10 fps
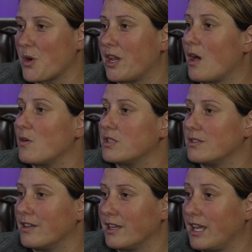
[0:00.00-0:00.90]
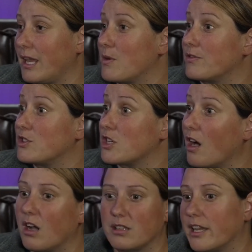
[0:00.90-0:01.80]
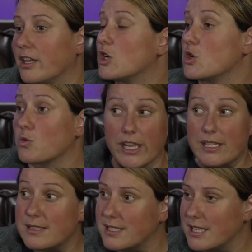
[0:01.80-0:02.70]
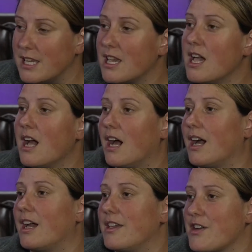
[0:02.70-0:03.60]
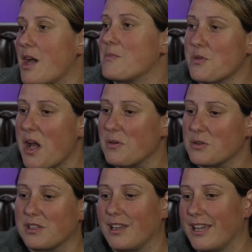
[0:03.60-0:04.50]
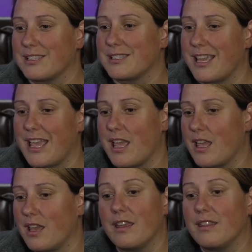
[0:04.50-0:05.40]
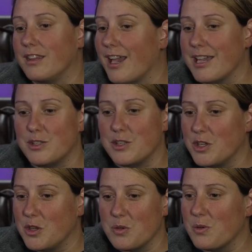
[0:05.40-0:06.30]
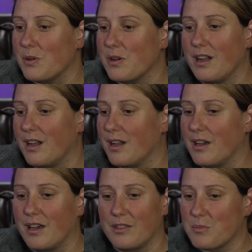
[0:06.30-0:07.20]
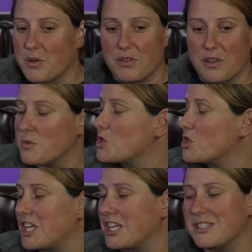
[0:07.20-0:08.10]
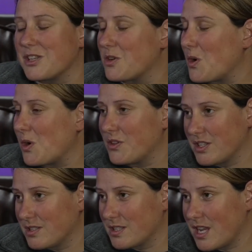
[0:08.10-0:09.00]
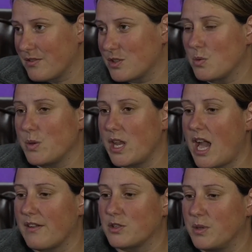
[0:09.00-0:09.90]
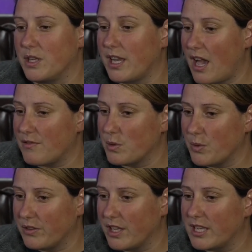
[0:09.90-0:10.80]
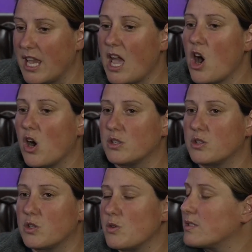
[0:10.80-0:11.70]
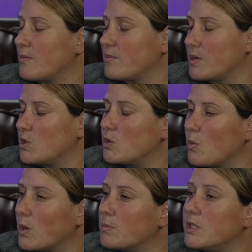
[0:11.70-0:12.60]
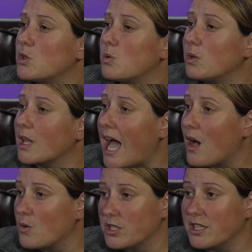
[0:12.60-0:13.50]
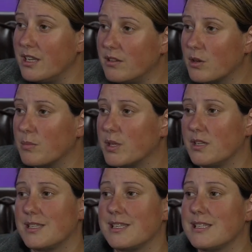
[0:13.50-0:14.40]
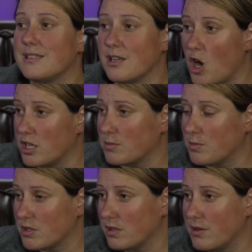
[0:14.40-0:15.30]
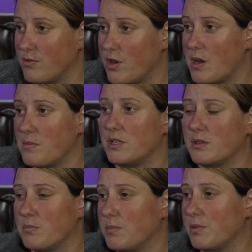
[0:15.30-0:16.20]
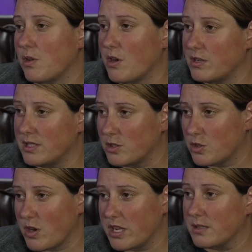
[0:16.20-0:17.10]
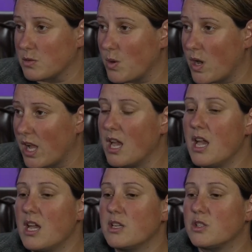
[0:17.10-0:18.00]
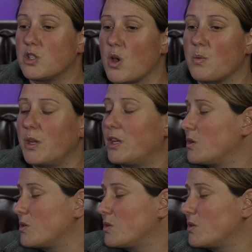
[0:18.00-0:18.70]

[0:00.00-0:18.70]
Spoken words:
out in a game of tug like crazy if I'm around, like, say, in the ICU, the breathing machines and all this stuff. So we have to be careful with it. Also, sometimes you don't want to be too loud either because it is a hospital environment and people are in distress as well. So we use